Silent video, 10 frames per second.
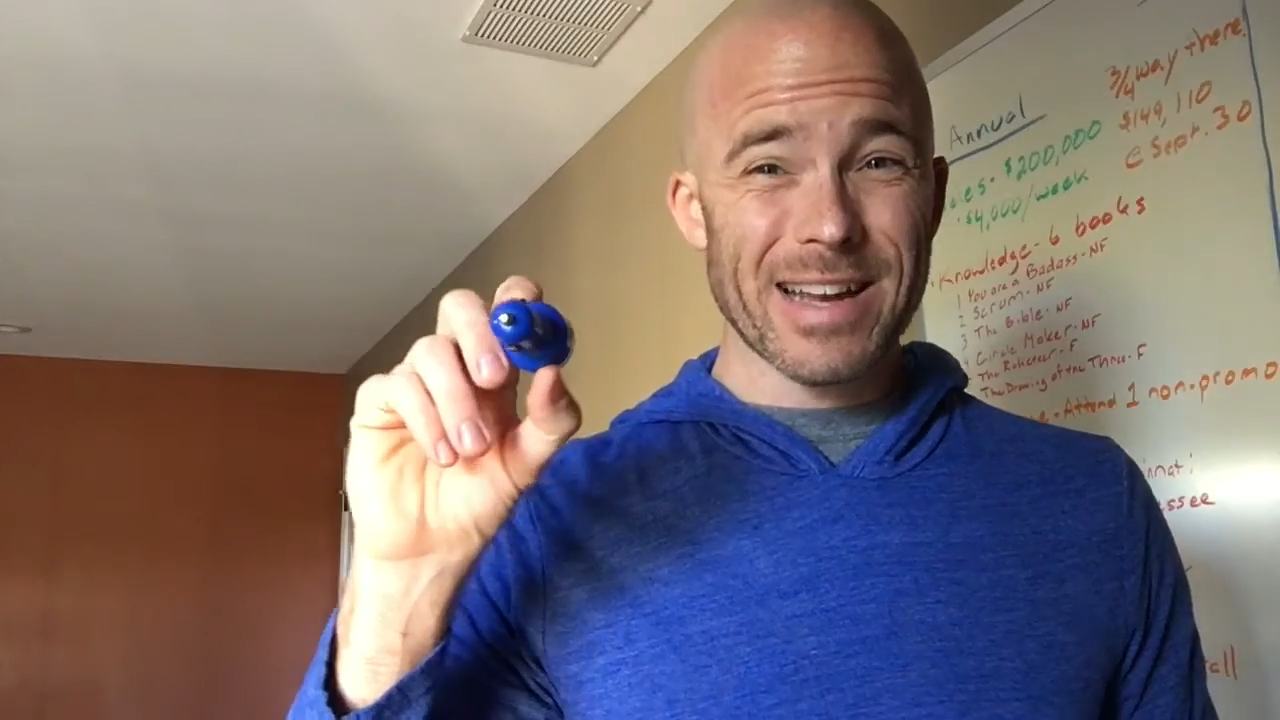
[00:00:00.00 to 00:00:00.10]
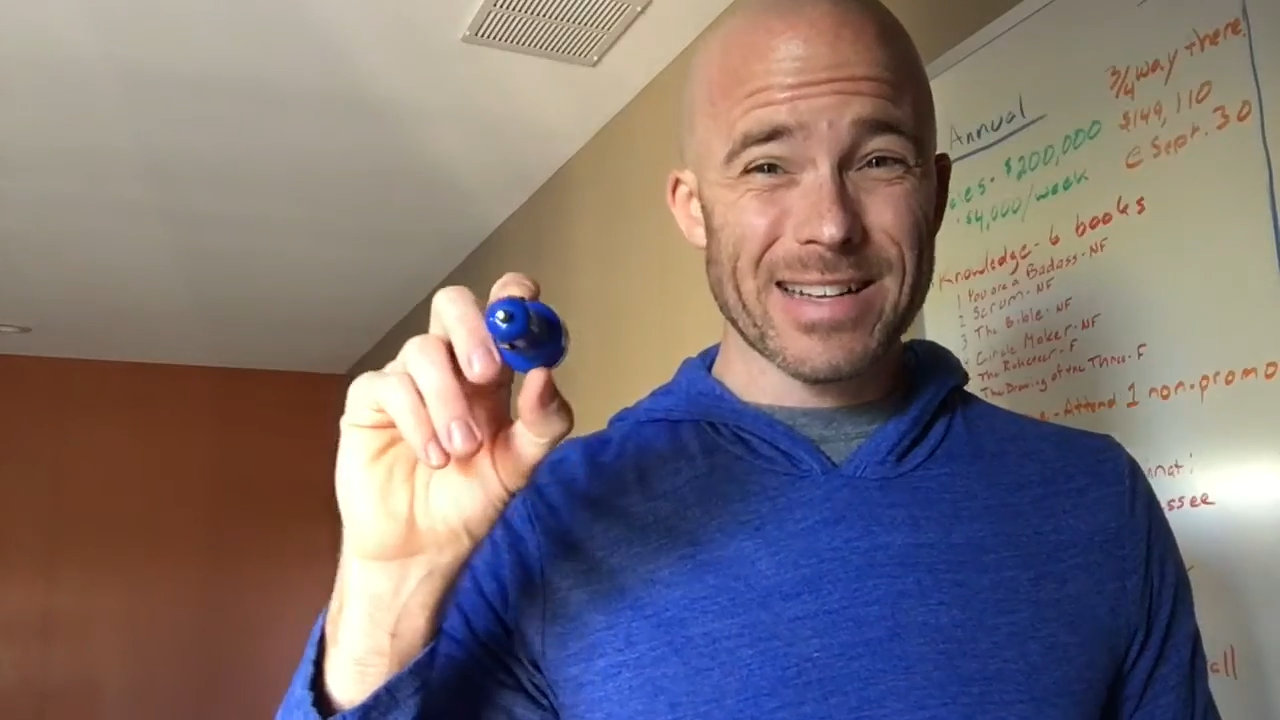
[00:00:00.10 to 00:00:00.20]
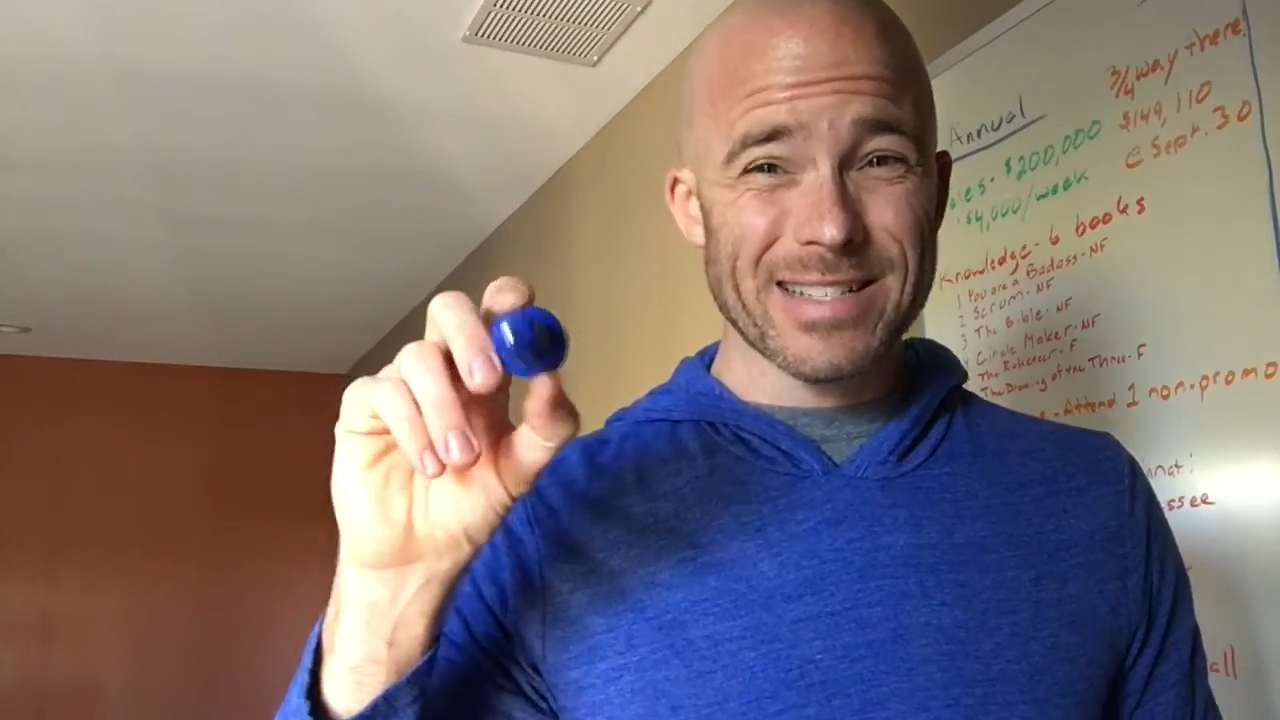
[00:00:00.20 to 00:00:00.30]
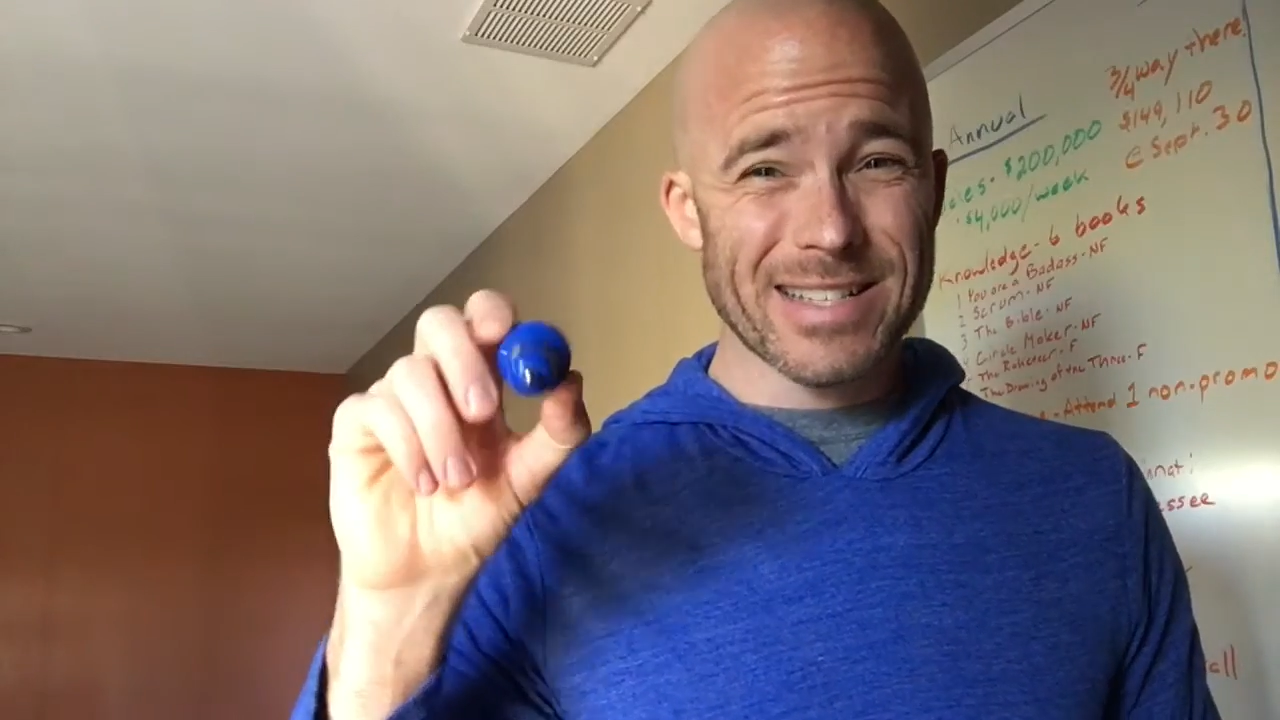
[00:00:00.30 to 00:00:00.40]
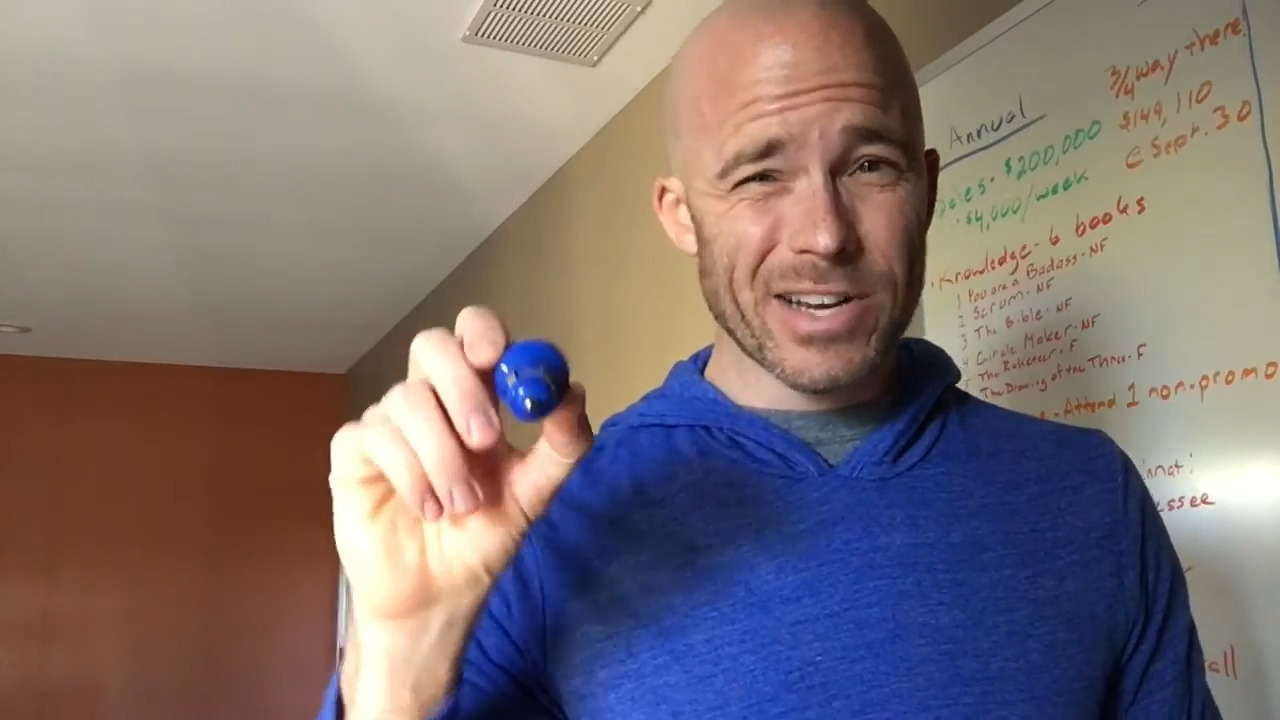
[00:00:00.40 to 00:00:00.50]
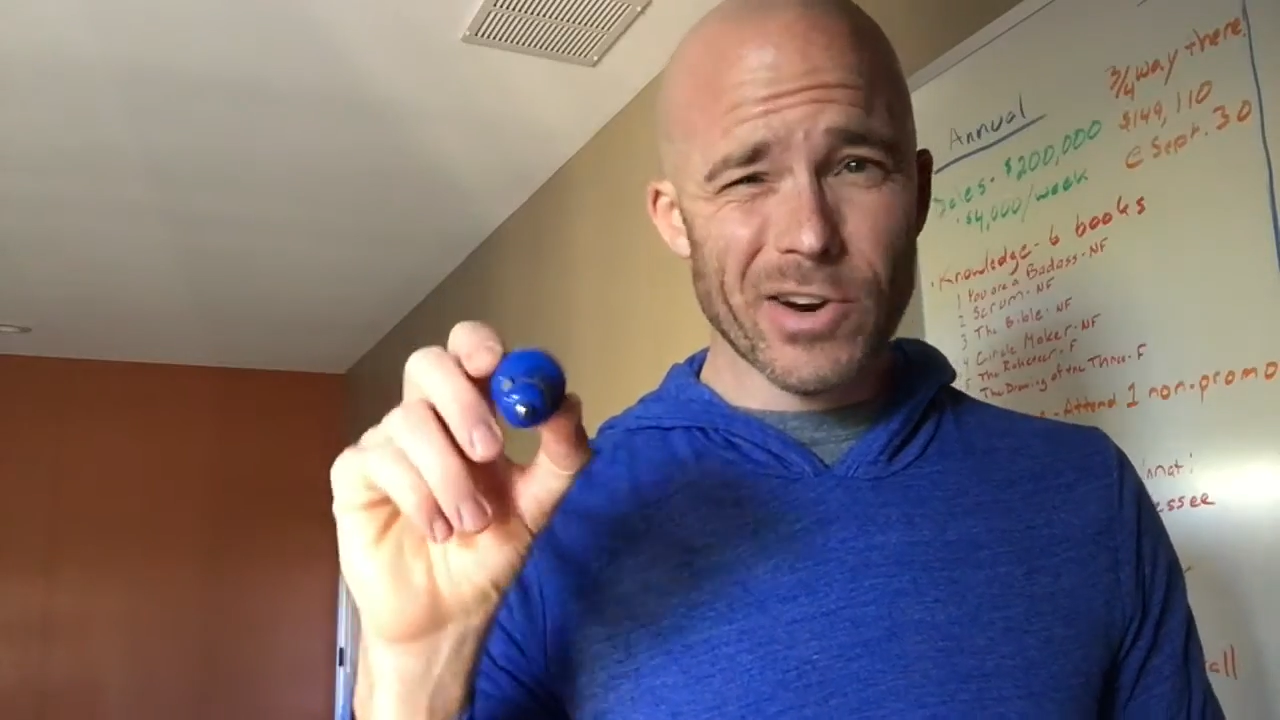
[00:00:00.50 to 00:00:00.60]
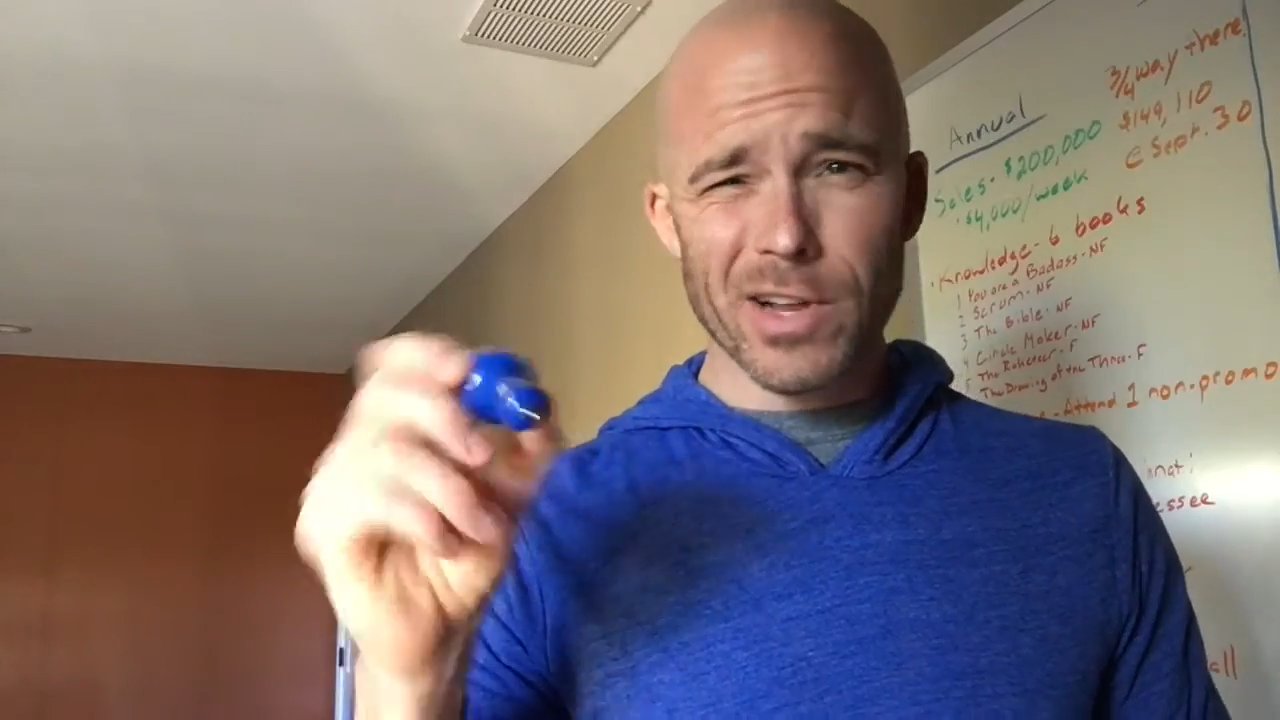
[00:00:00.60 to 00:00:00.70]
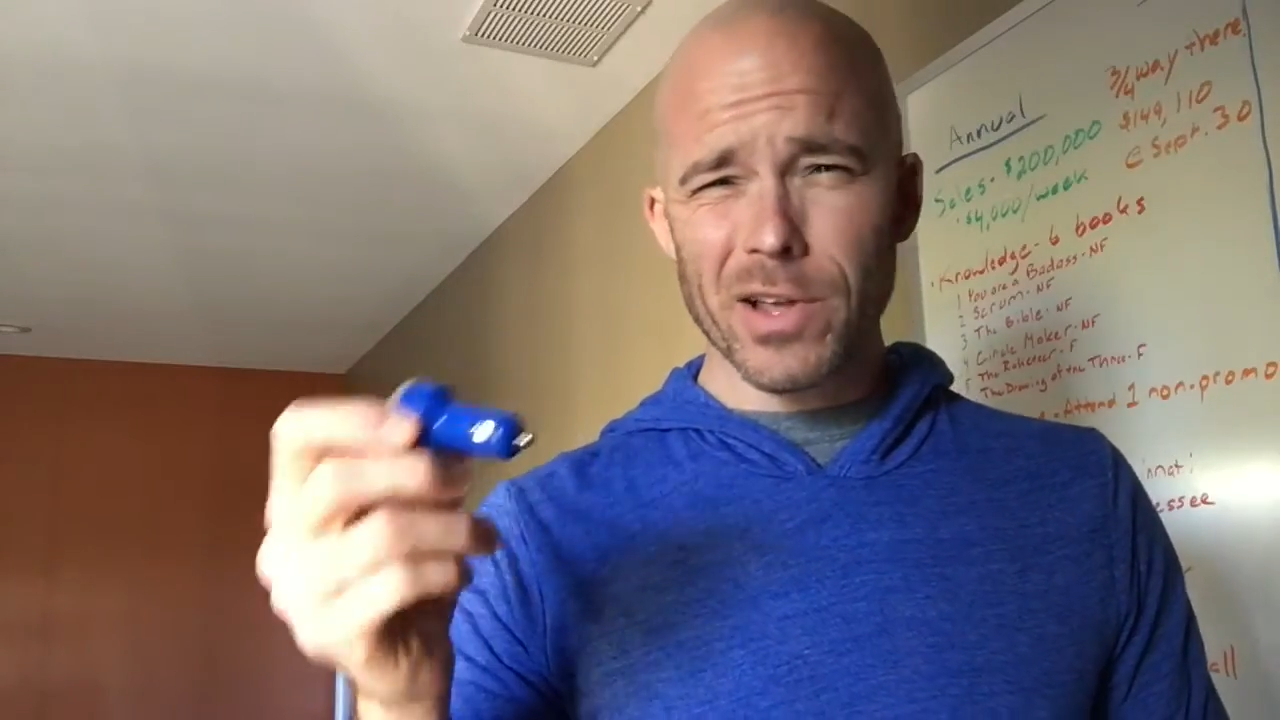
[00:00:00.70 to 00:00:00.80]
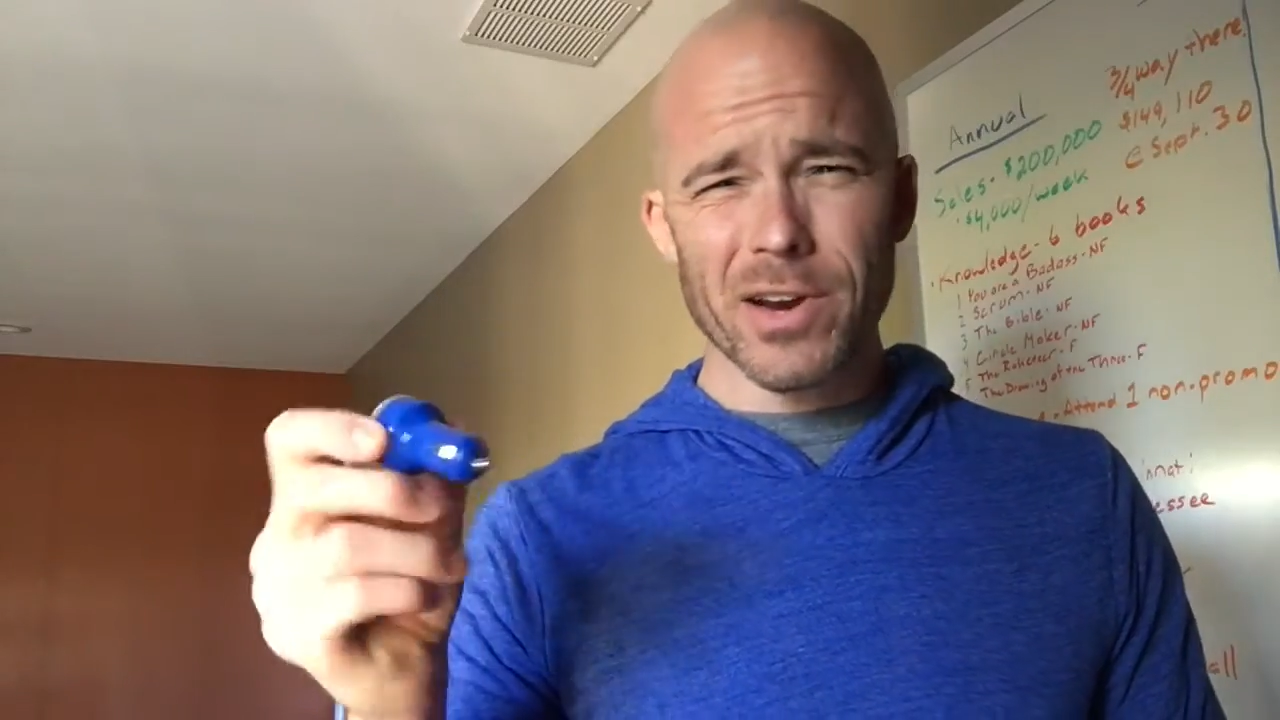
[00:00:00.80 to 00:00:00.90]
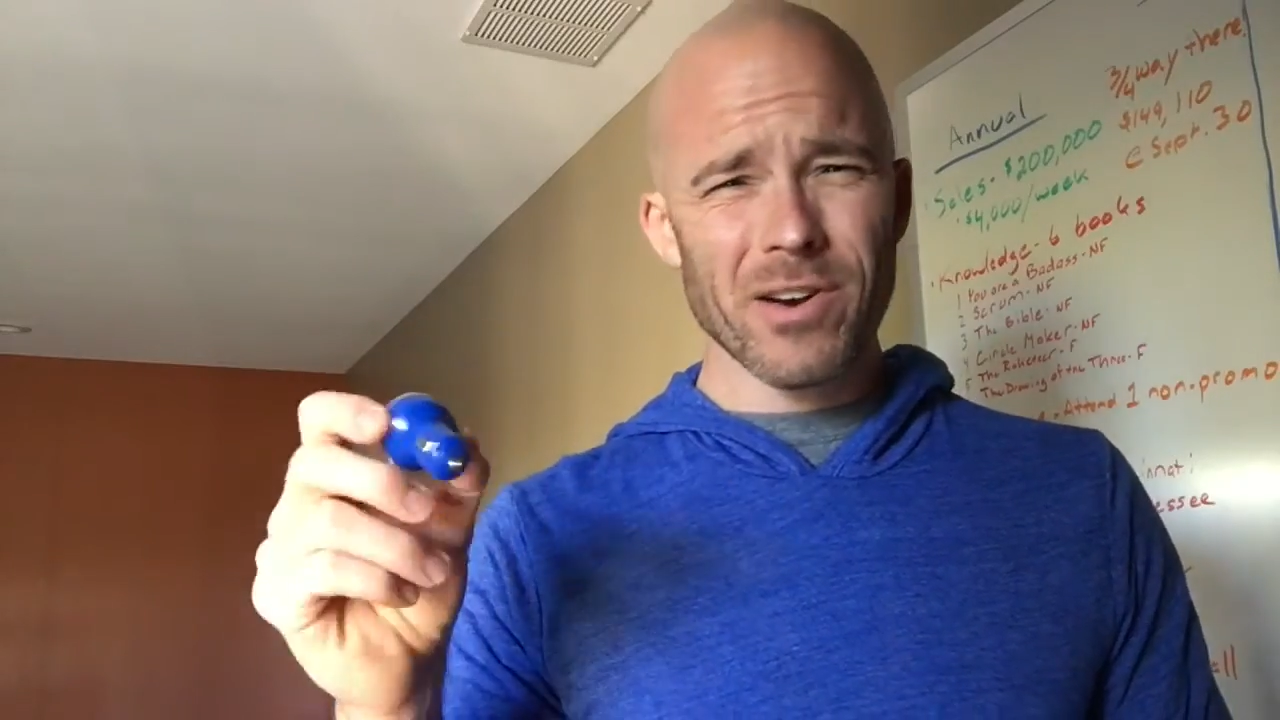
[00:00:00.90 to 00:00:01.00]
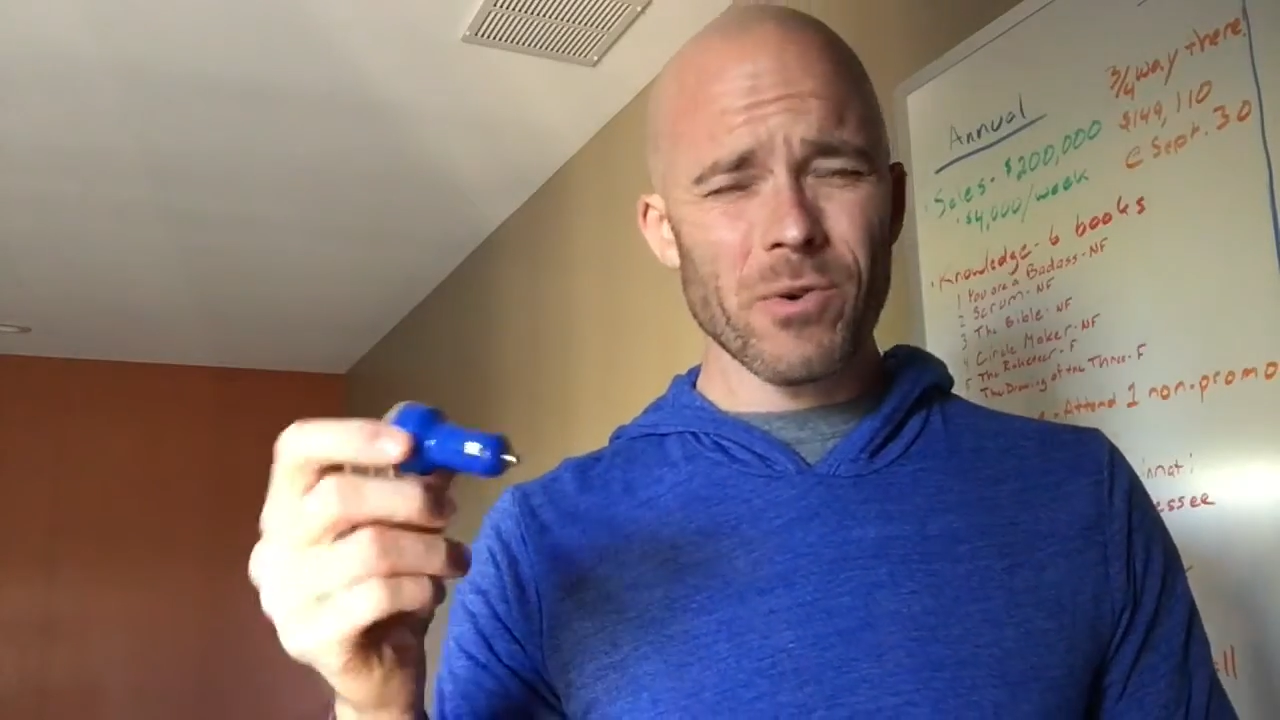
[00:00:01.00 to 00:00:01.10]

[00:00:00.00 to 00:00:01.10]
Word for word: kind of cigarette lighter.